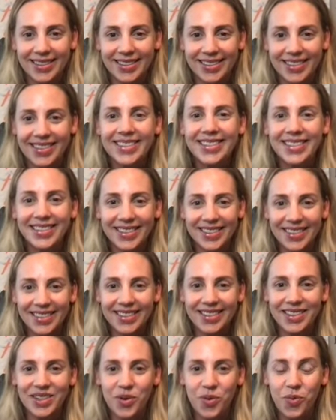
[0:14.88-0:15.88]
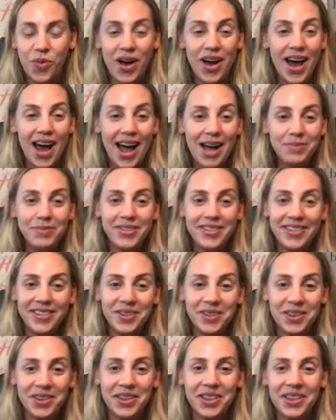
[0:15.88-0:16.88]
happen? Well, I'm
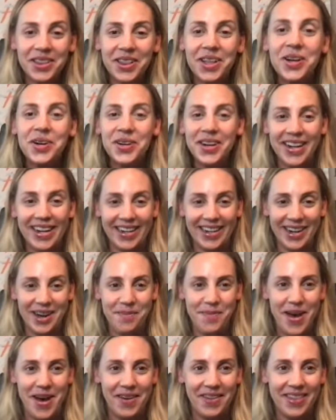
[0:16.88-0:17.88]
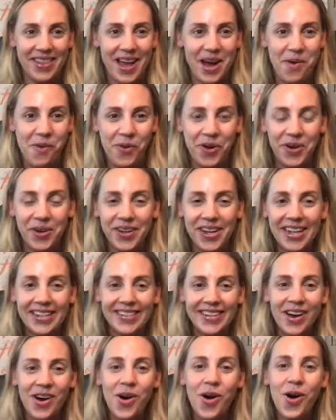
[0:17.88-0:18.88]
still learning about that world. It's
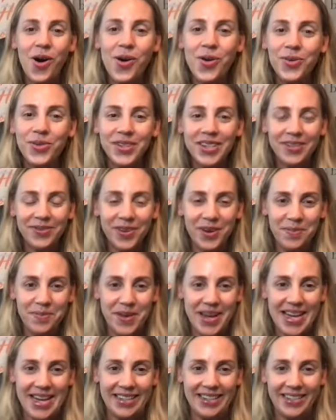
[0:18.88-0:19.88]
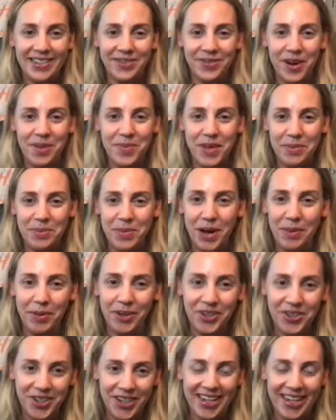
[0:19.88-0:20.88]
a whole different beast from the
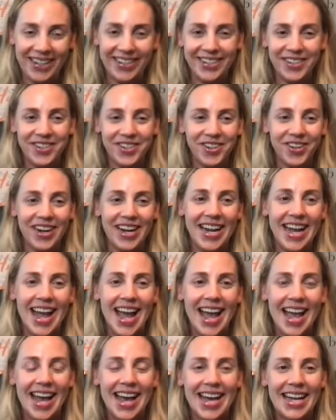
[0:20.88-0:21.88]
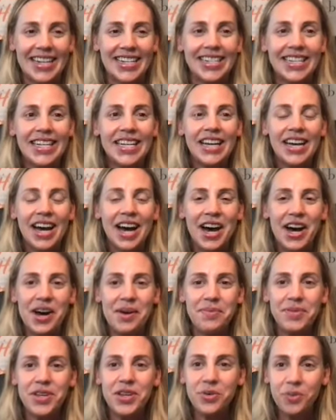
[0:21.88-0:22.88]
publishing industry and um,
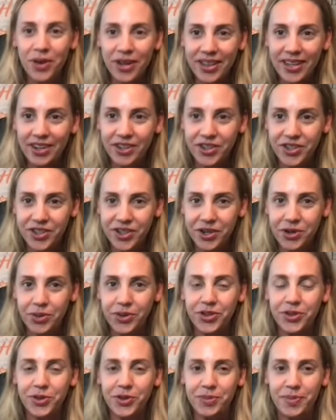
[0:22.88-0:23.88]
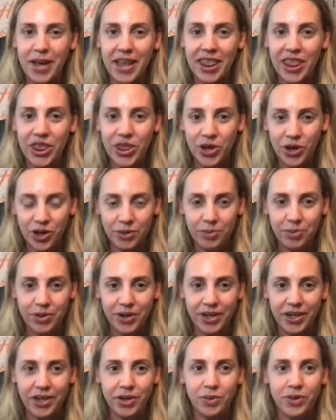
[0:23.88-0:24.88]
you were there too, which was my third
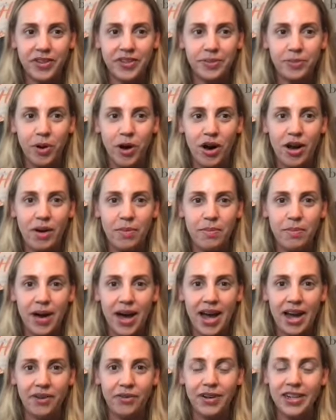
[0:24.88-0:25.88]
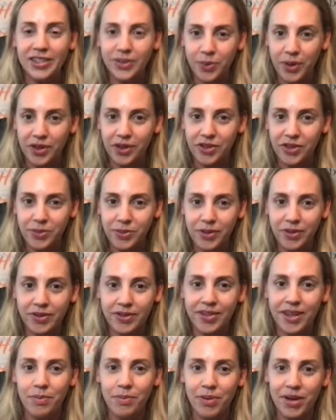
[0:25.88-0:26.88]
book was bought by Reese Witherspoon's
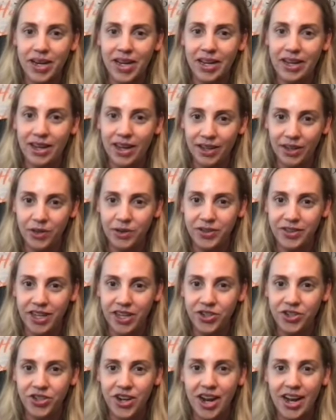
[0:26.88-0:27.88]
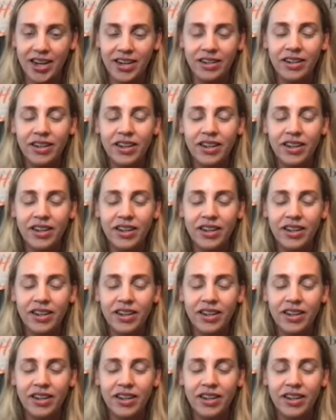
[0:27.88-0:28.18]
company Hello Sunshine